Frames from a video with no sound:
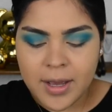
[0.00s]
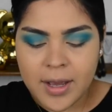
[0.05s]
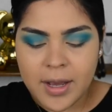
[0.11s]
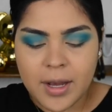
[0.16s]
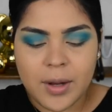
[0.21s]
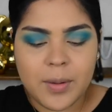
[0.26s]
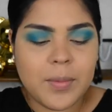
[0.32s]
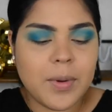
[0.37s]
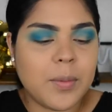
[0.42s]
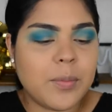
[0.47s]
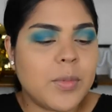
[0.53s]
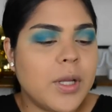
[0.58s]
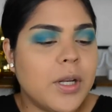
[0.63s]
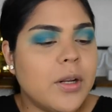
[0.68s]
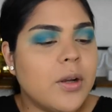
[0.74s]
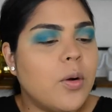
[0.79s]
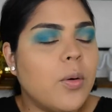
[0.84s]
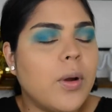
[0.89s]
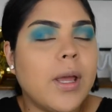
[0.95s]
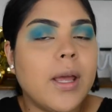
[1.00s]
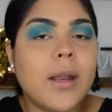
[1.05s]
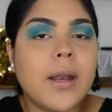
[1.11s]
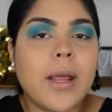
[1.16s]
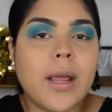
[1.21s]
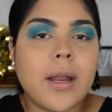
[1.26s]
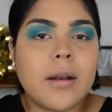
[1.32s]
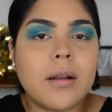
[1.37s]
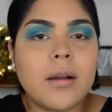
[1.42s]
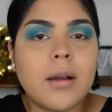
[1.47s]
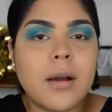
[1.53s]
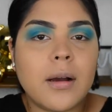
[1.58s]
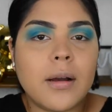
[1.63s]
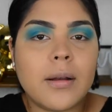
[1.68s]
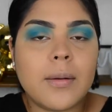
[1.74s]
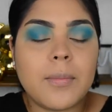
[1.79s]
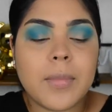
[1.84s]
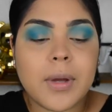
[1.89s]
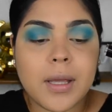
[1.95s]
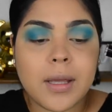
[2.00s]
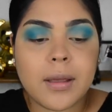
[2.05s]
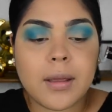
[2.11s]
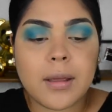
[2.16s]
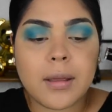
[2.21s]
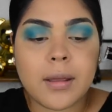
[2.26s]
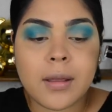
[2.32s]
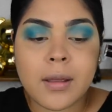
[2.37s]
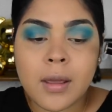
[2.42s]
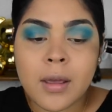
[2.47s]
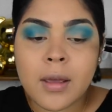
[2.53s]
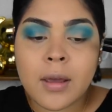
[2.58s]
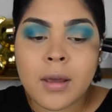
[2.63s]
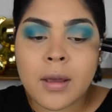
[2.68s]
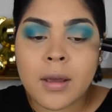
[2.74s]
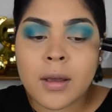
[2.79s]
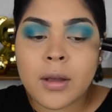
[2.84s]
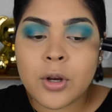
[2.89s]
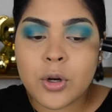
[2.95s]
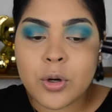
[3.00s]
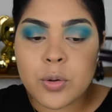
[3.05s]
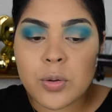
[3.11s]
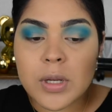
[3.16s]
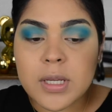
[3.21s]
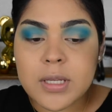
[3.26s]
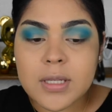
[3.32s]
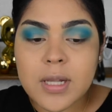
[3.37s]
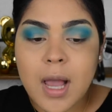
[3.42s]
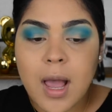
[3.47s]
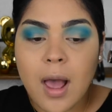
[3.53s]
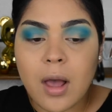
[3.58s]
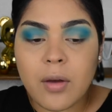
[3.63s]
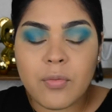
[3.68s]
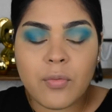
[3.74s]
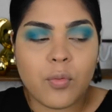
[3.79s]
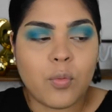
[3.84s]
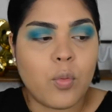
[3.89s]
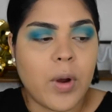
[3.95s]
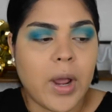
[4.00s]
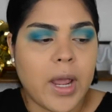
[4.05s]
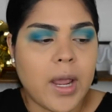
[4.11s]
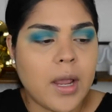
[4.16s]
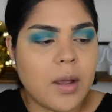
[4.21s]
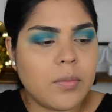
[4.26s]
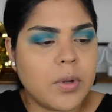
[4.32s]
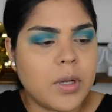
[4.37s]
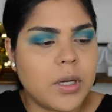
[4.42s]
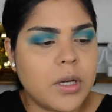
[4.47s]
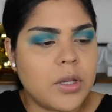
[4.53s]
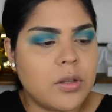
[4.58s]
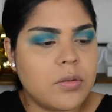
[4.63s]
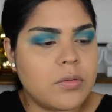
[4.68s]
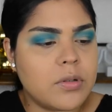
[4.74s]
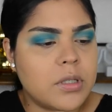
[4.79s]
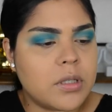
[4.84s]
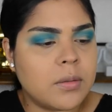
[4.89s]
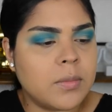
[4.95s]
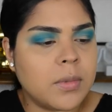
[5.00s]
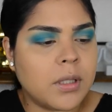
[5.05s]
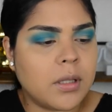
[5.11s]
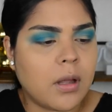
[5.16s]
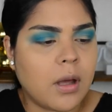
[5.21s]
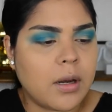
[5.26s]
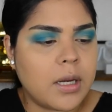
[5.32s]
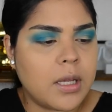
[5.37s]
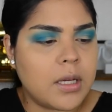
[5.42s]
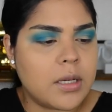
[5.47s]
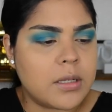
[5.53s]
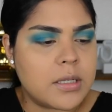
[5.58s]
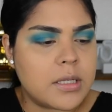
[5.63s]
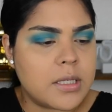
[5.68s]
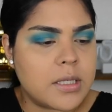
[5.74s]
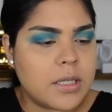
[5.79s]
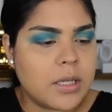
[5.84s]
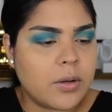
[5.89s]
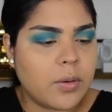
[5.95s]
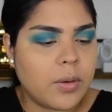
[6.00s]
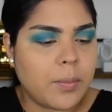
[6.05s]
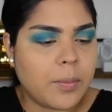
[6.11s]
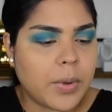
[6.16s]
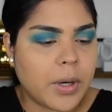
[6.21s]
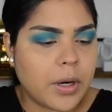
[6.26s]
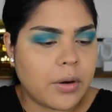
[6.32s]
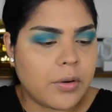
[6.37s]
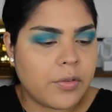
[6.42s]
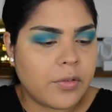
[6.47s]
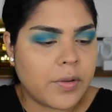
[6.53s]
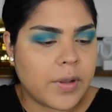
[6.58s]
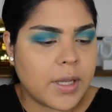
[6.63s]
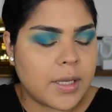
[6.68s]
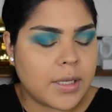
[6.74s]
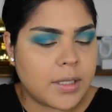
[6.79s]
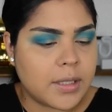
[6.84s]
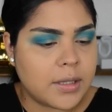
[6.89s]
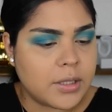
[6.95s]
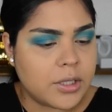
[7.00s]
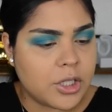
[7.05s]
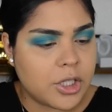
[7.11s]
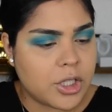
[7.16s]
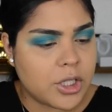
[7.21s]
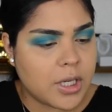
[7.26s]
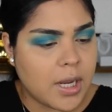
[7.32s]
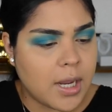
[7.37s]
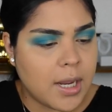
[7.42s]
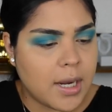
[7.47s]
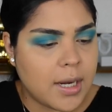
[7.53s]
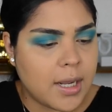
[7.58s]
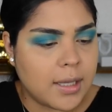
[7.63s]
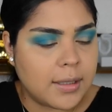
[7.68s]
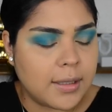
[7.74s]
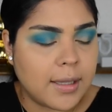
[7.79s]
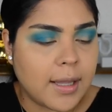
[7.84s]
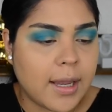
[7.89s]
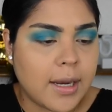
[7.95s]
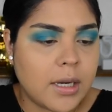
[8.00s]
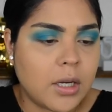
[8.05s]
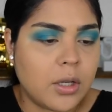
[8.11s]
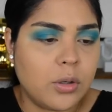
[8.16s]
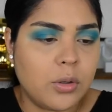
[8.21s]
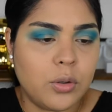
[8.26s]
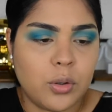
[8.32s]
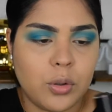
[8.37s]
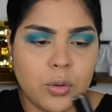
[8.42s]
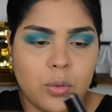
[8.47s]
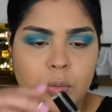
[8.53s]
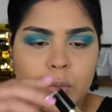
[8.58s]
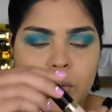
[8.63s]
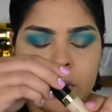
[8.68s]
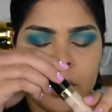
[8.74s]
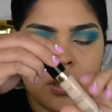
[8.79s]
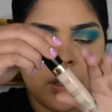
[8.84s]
I'm gonna go ahead and cut my crease halfway. I'm gonna use the Milani Conceal and Perfect in the shade Light Nude.